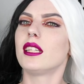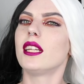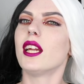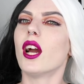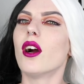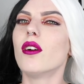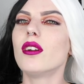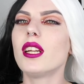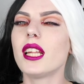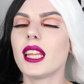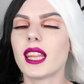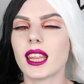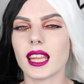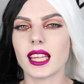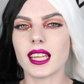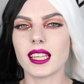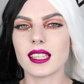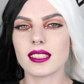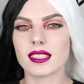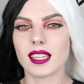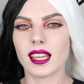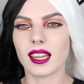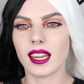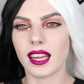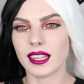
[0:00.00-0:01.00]
The only thing
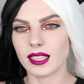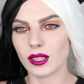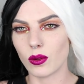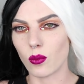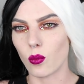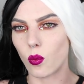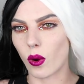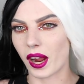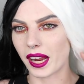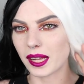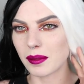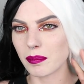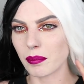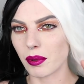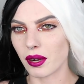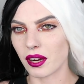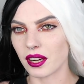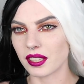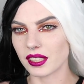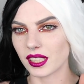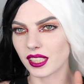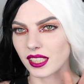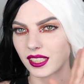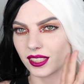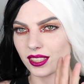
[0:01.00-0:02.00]
is that like the white
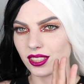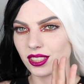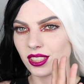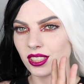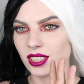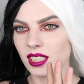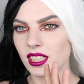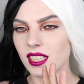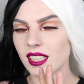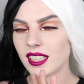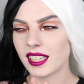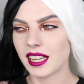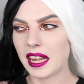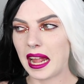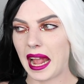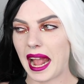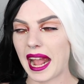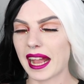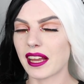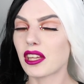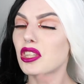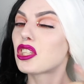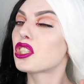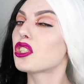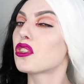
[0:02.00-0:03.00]
part is
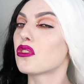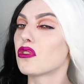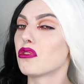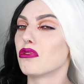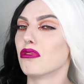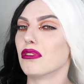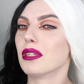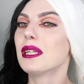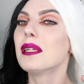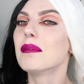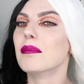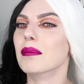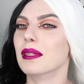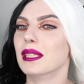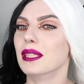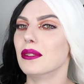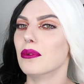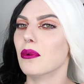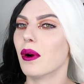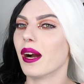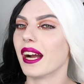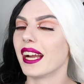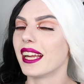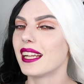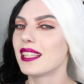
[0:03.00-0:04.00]
extremely
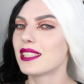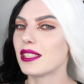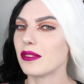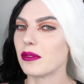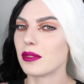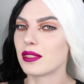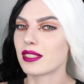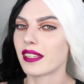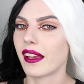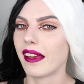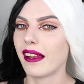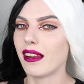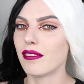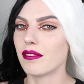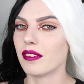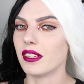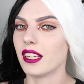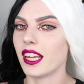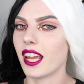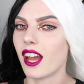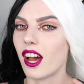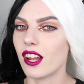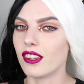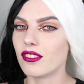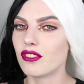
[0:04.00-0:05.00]
white, so it's kind of
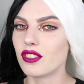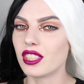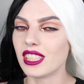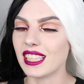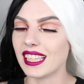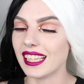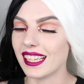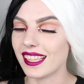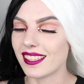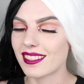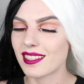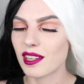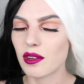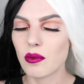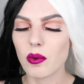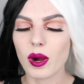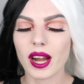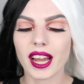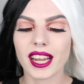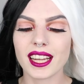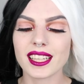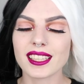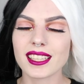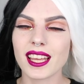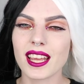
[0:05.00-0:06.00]
an unrealistic
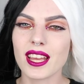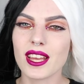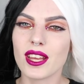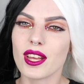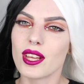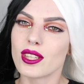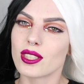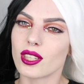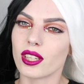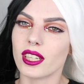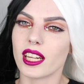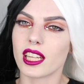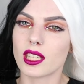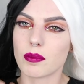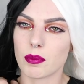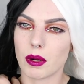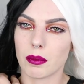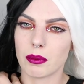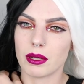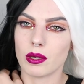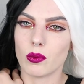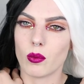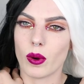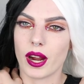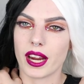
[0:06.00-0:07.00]
white. So that's
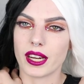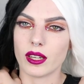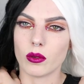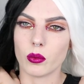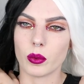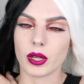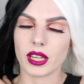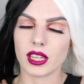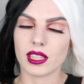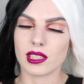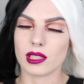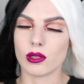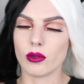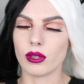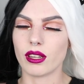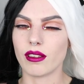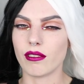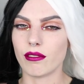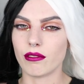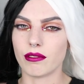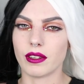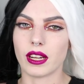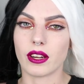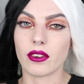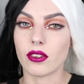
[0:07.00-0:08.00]
probably why the wig is
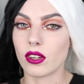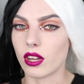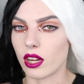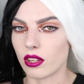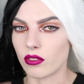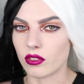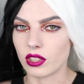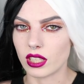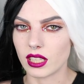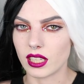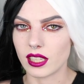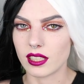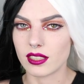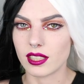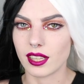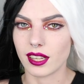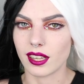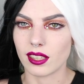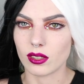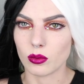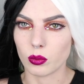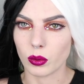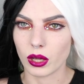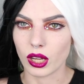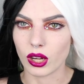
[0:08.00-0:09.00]
looking very unrealistic
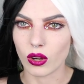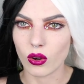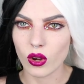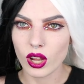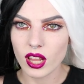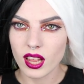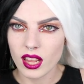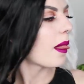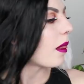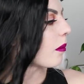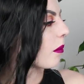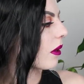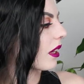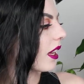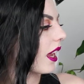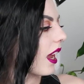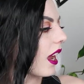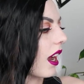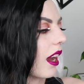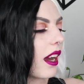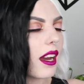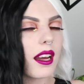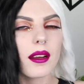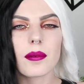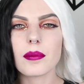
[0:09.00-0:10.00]
as well. But
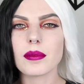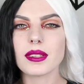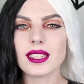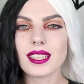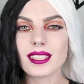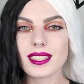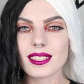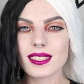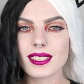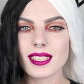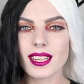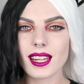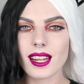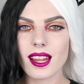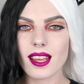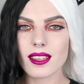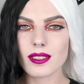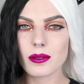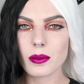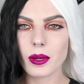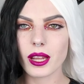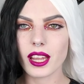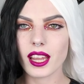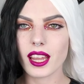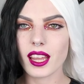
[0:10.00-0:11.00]
yeah, this is the
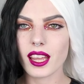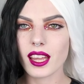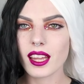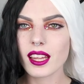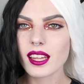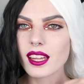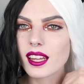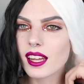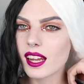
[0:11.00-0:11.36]
last wig.